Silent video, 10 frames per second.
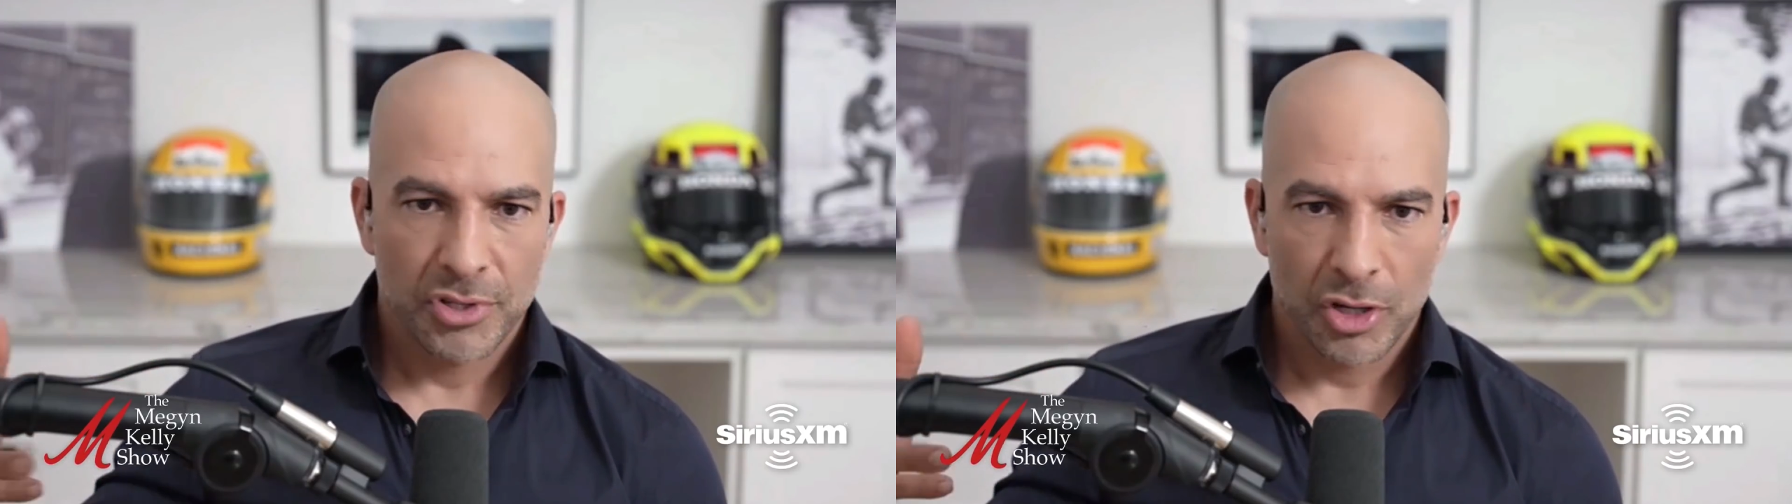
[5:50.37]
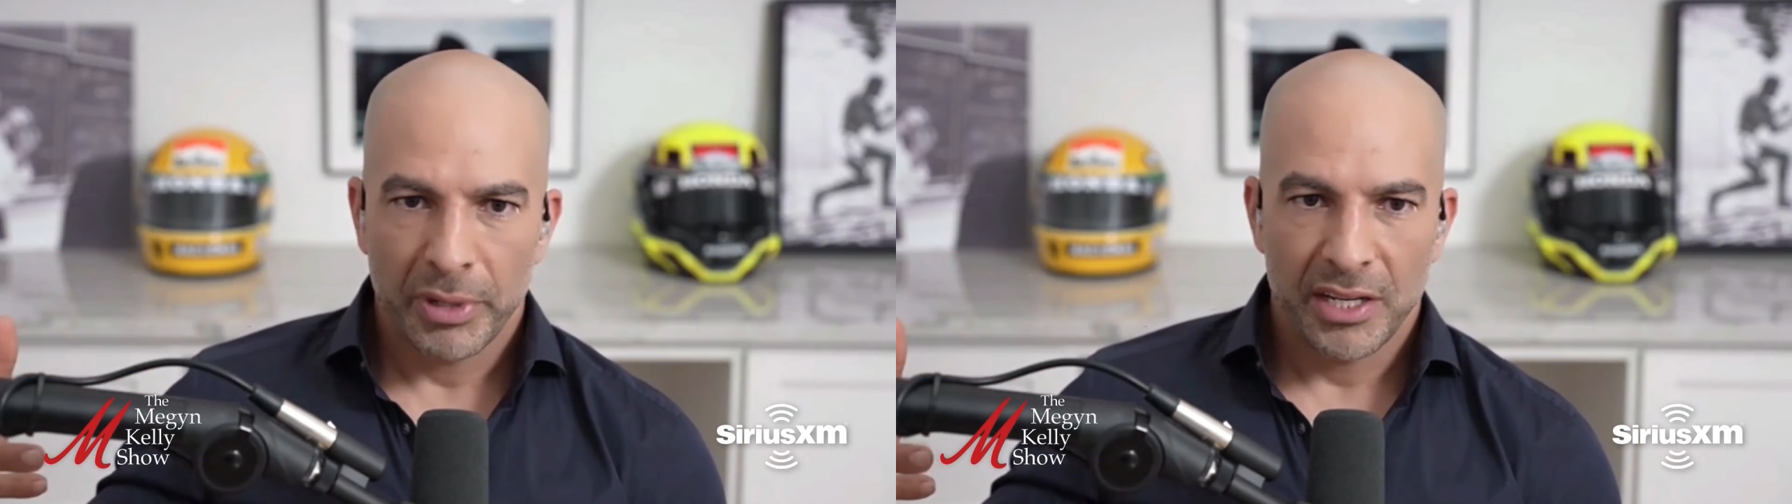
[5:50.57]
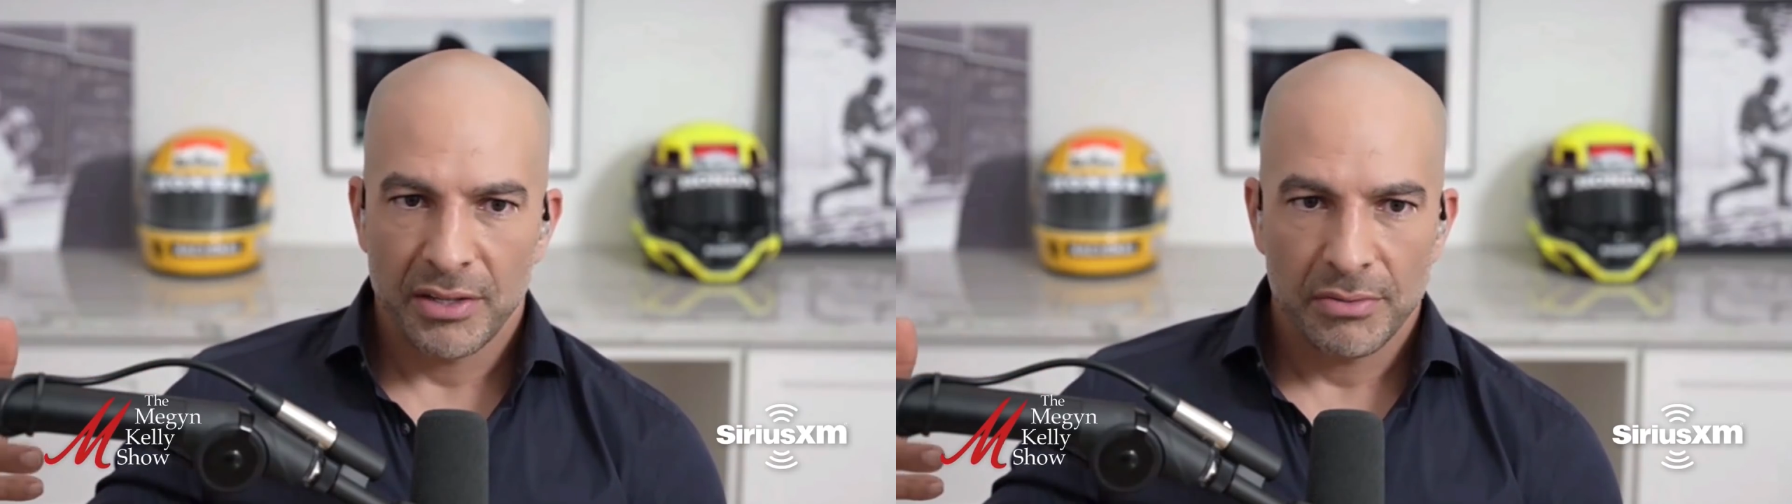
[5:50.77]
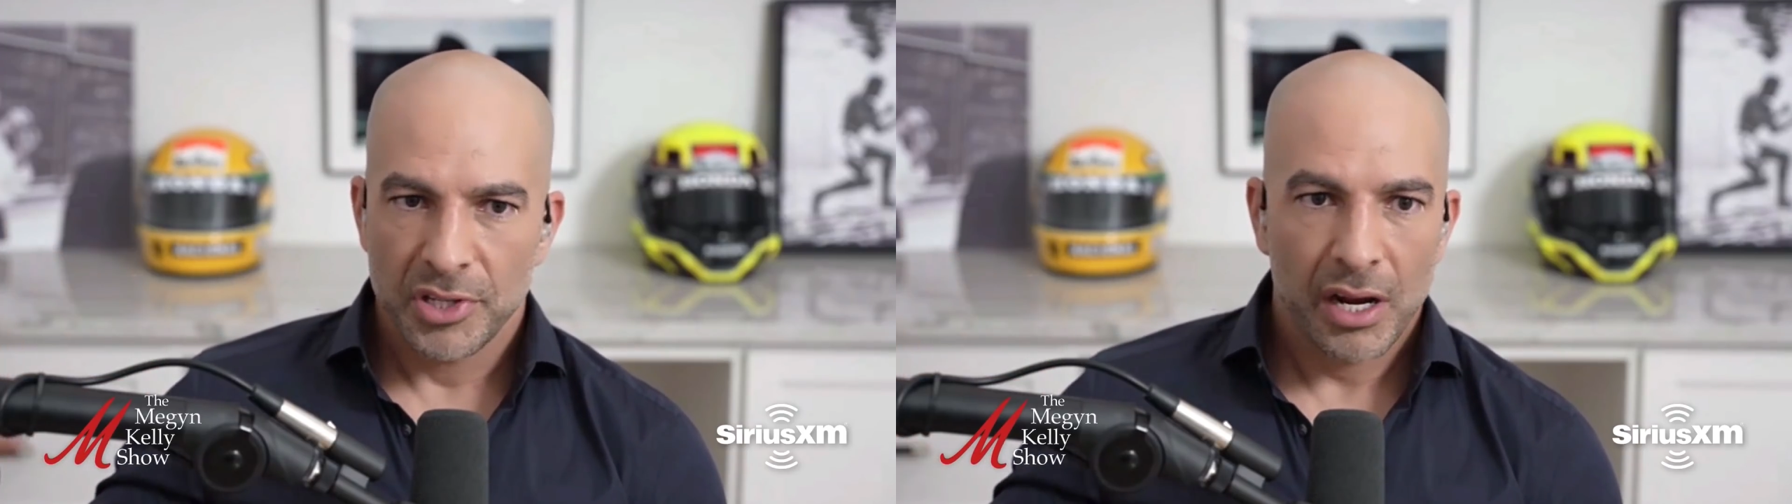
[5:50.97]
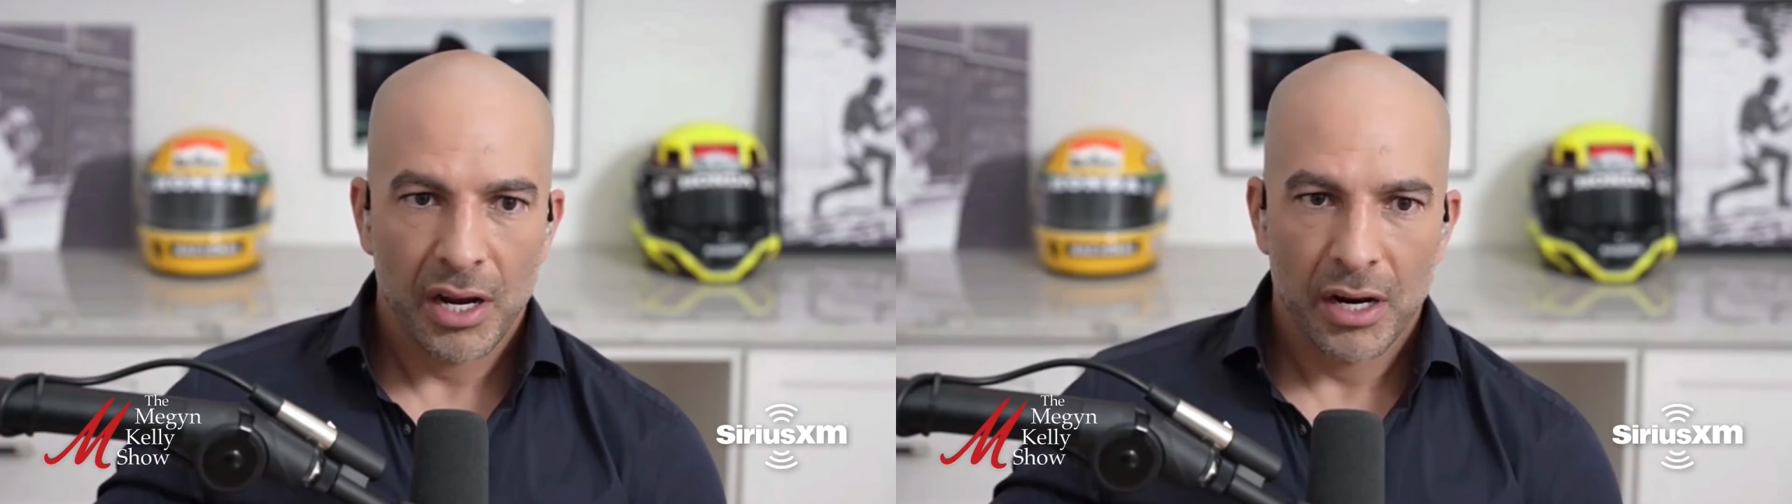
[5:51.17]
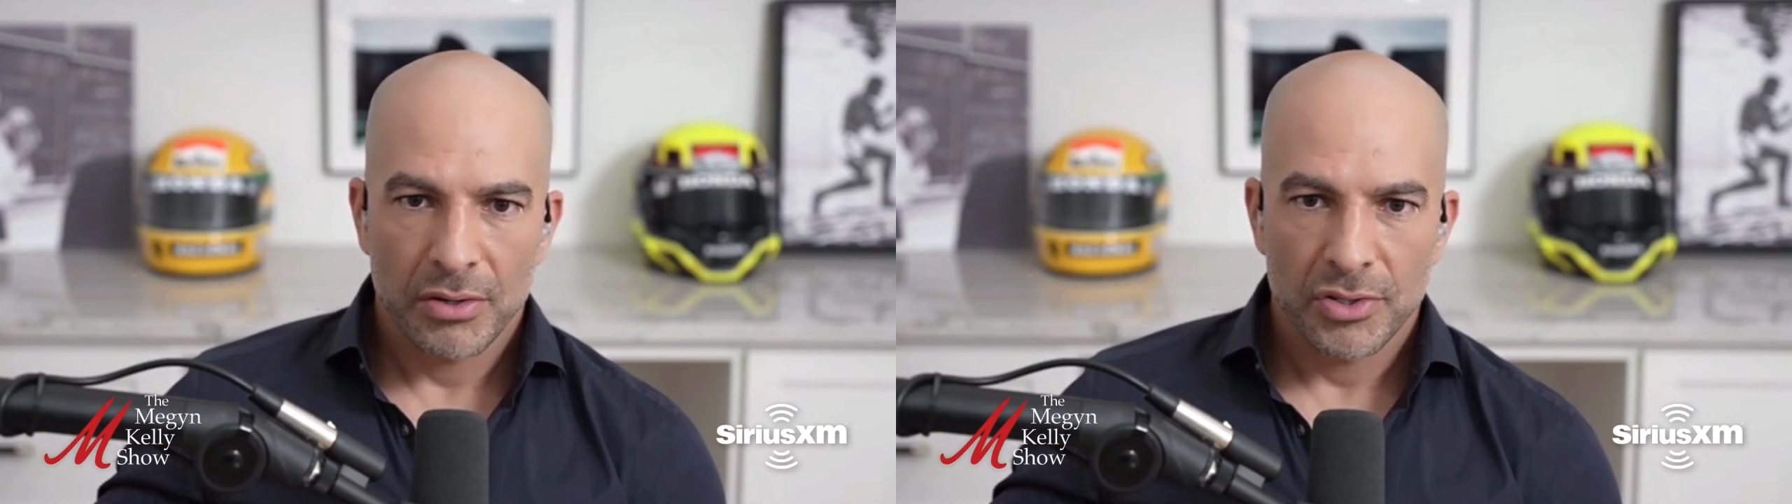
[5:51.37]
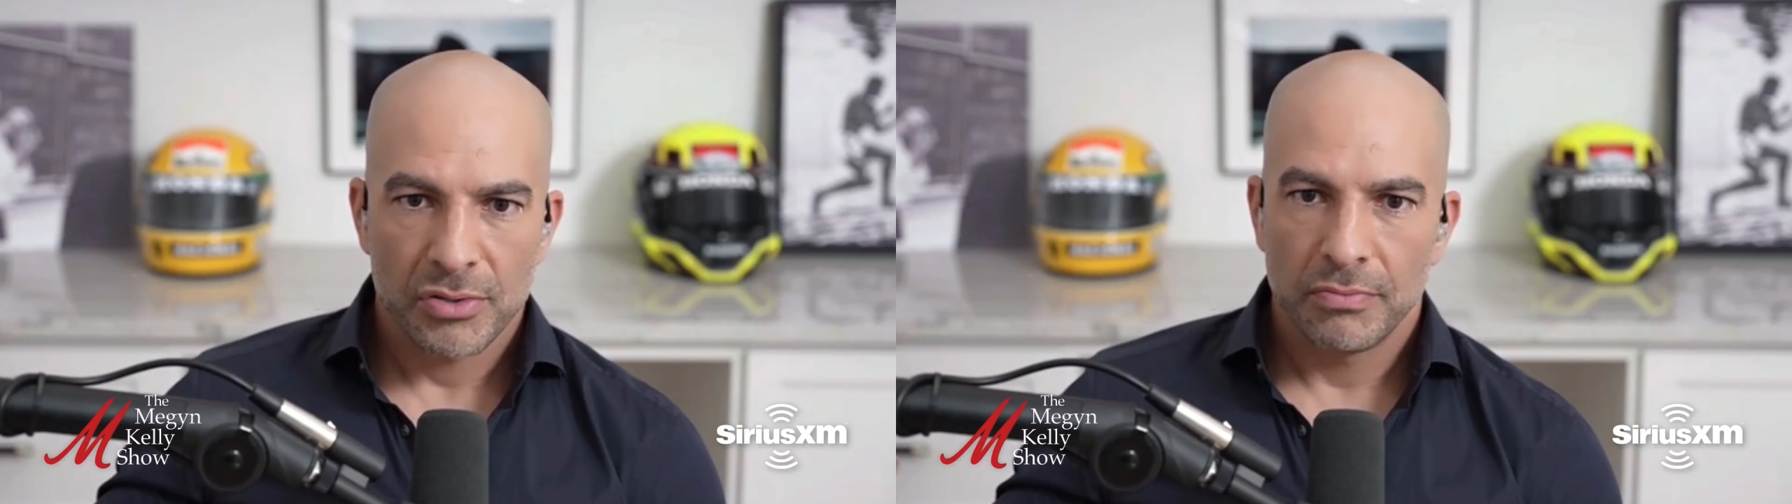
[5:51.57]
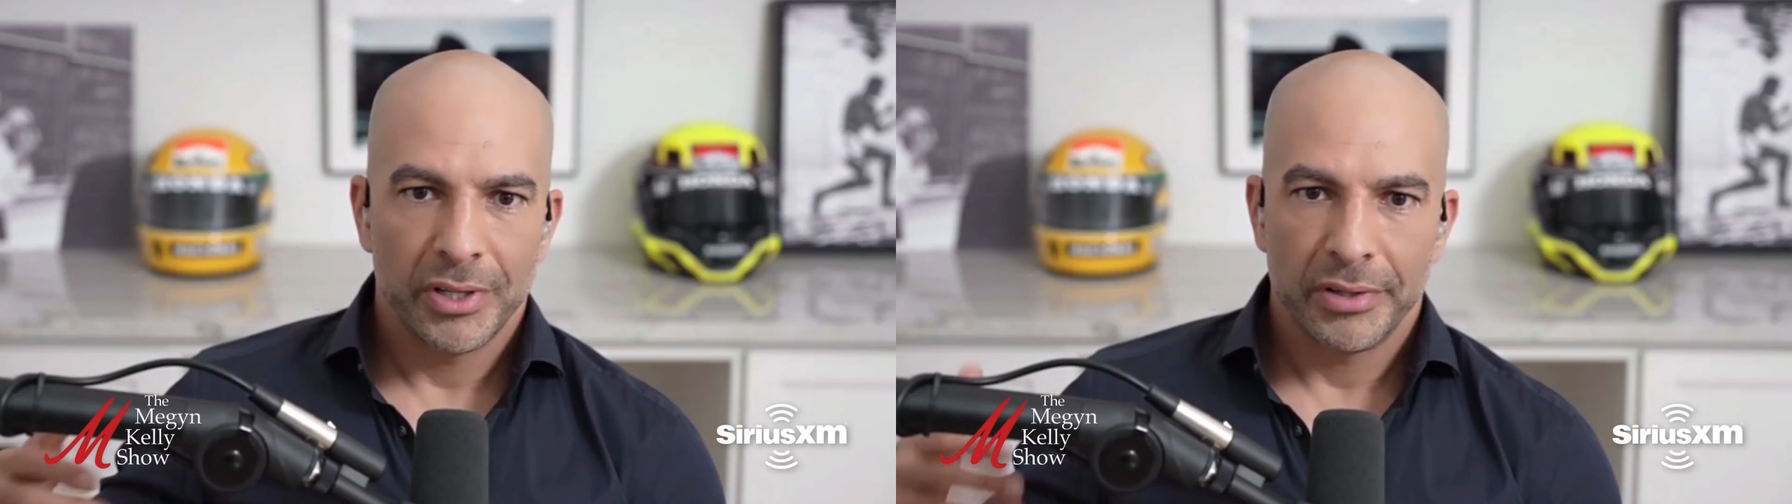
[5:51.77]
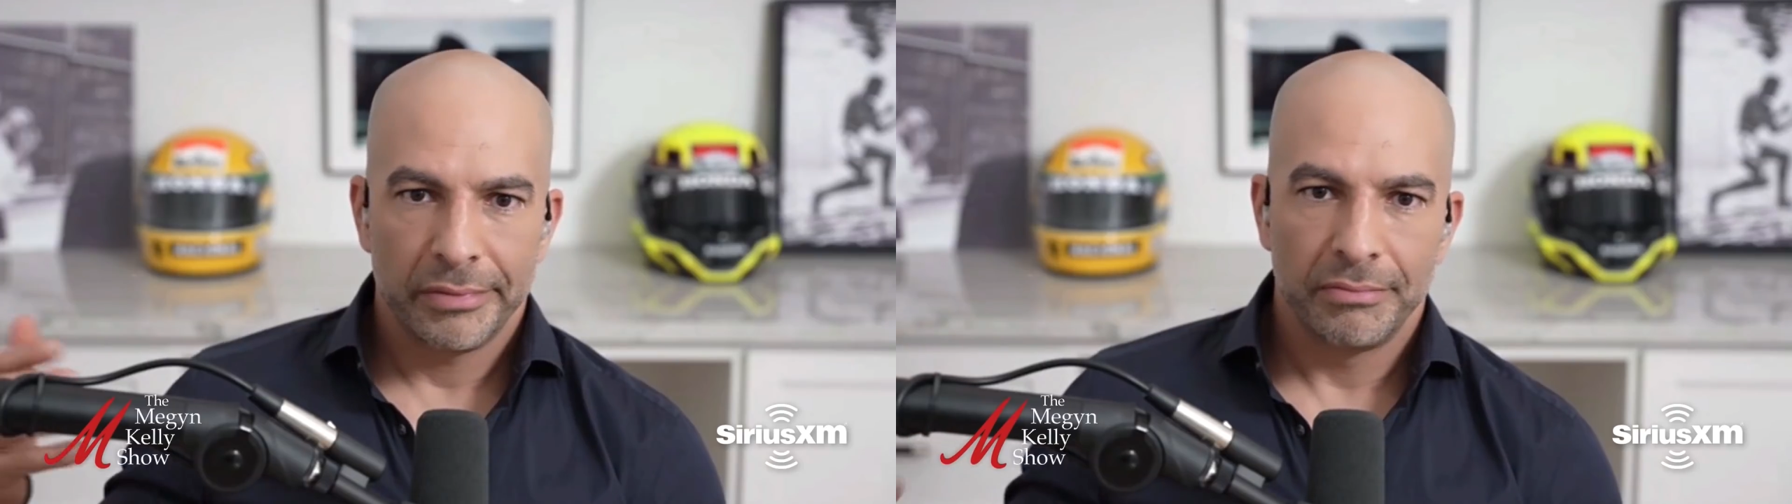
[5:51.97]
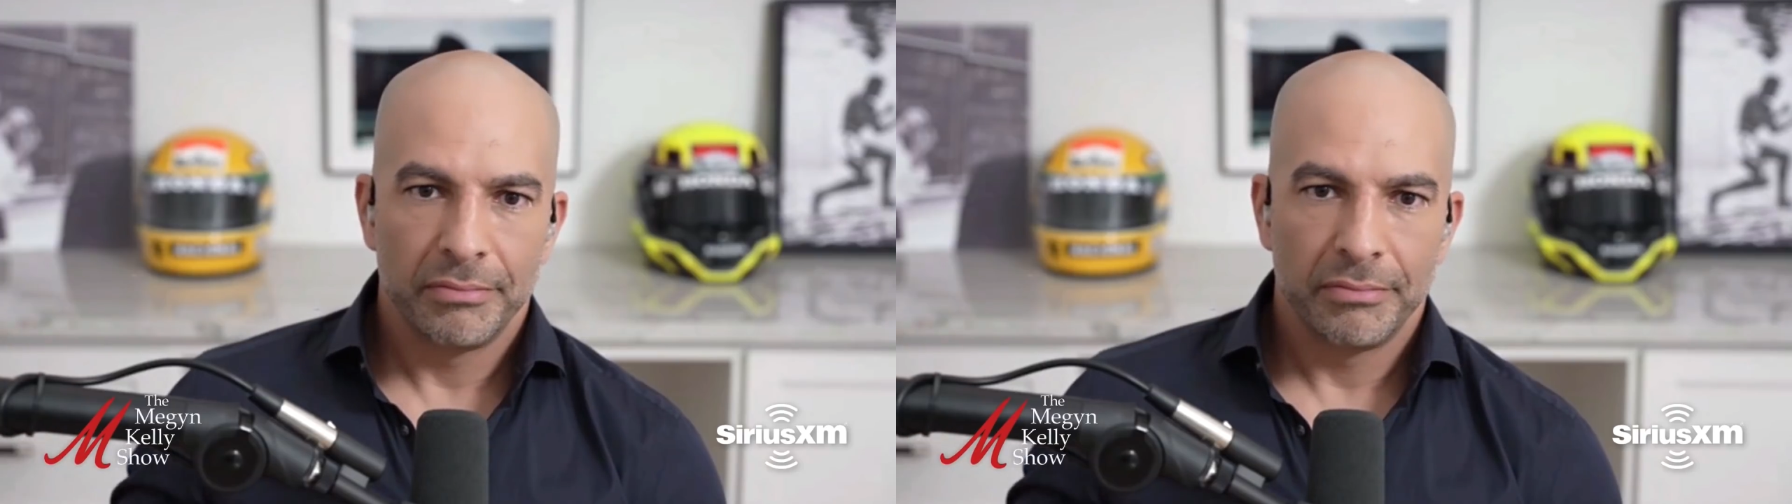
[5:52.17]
so many stairs with